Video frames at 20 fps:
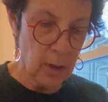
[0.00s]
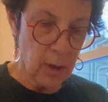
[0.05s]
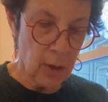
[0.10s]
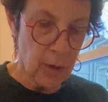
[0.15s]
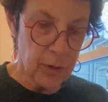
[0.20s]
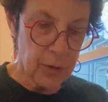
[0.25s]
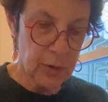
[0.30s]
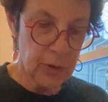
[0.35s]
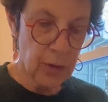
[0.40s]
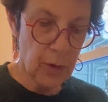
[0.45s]

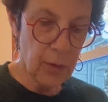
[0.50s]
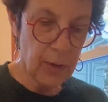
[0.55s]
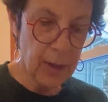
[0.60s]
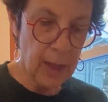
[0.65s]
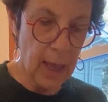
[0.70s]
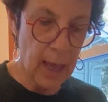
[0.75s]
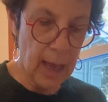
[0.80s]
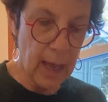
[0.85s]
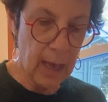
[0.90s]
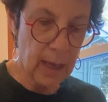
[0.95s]
so
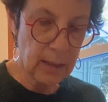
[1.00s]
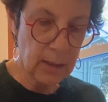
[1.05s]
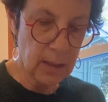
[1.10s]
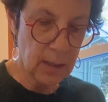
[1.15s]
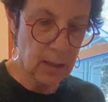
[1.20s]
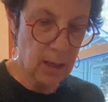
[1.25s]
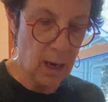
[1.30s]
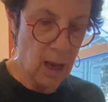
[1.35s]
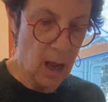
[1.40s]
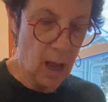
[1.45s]

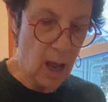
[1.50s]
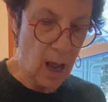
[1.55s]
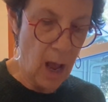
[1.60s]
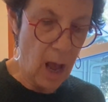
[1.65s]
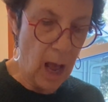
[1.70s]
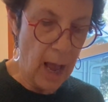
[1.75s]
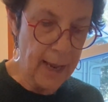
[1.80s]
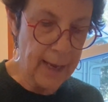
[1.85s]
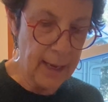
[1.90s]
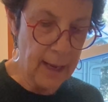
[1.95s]
that
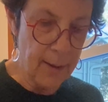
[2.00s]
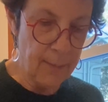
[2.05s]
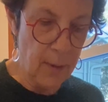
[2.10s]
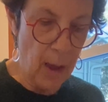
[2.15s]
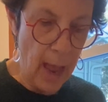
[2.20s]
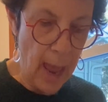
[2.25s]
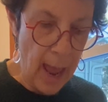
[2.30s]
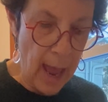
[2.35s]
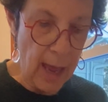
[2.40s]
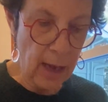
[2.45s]
I am
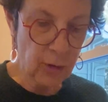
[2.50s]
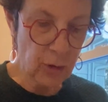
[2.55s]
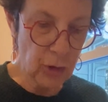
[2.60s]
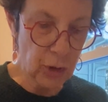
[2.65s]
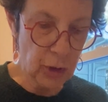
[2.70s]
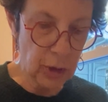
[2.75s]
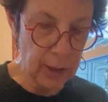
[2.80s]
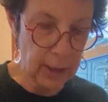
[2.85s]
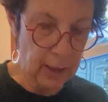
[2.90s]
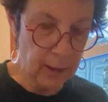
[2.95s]

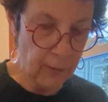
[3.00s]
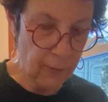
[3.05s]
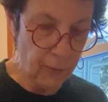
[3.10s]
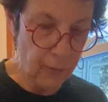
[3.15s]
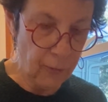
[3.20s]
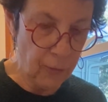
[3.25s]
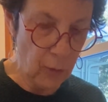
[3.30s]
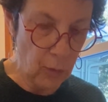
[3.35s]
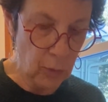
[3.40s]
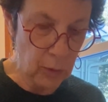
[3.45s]
actually
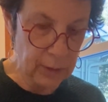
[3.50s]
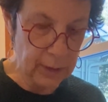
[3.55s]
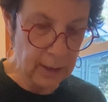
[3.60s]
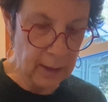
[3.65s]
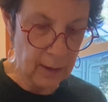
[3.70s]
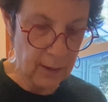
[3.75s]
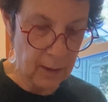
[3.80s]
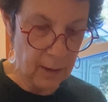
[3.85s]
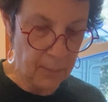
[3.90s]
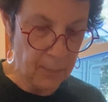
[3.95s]

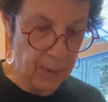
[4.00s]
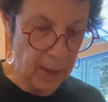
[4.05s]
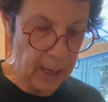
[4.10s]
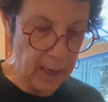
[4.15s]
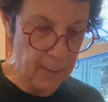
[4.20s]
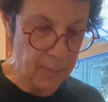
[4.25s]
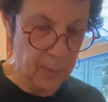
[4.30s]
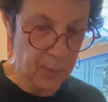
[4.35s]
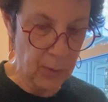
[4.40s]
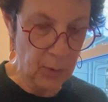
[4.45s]
folding the
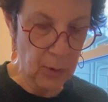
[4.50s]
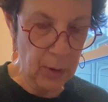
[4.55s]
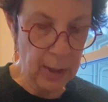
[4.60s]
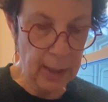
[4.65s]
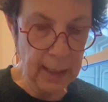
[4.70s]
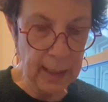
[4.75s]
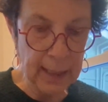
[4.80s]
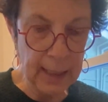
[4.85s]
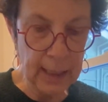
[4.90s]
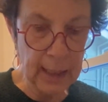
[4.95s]
paper
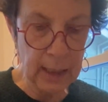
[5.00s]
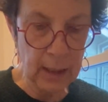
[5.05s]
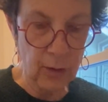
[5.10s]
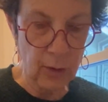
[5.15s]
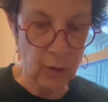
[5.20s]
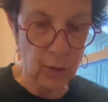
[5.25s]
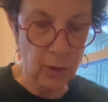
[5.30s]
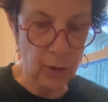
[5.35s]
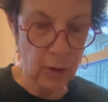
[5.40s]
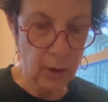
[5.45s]

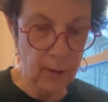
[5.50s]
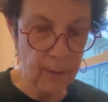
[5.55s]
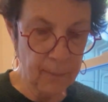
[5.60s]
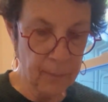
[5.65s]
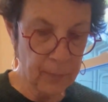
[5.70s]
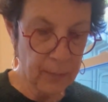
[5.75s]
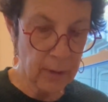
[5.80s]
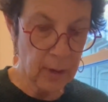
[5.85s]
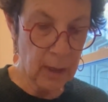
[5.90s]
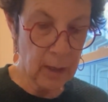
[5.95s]
here.
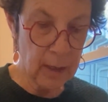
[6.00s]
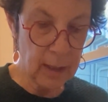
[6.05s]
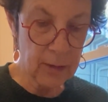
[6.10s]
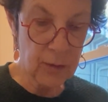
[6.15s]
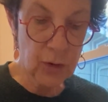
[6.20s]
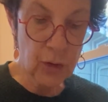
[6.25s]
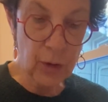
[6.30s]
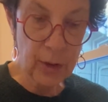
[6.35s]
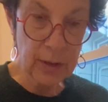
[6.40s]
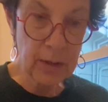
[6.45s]

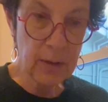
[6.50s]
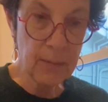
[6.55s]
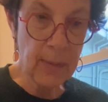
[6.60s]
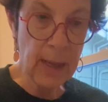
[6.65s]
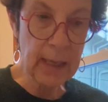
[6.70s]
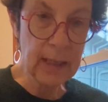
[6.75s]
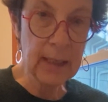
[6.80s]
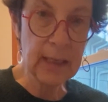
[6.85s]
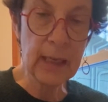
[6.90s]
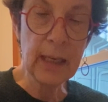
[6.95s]
It's going to
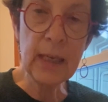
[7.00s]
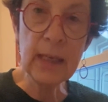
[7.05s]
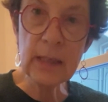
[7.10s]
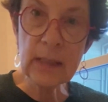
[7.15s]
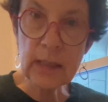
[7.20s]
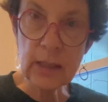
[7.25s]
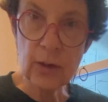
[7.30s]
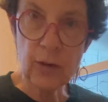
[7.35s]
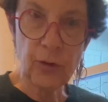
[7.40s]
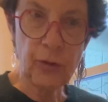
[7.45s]
make it
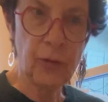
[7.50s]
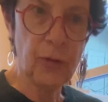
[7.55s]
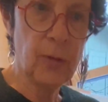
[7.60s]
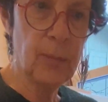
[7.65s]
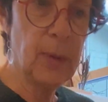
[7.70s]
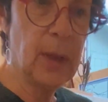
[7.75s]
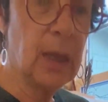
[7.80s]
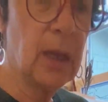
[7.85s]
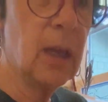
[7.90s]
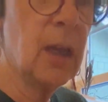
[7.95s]
easier for
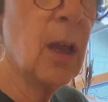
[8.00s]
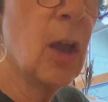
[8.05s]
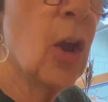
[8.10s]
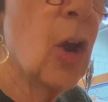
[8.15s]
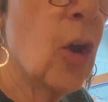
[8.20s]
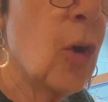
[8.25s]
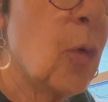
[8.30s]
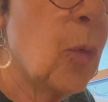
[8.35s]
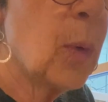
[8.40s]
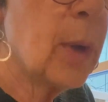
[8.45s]
me
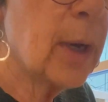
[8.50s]
when